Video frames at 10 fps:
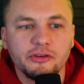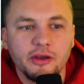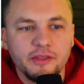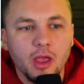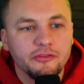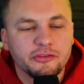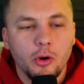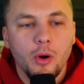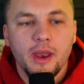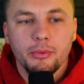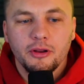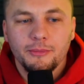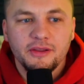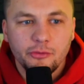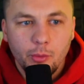So I think I'll just go ahead and put
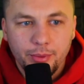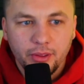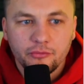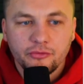him into a build for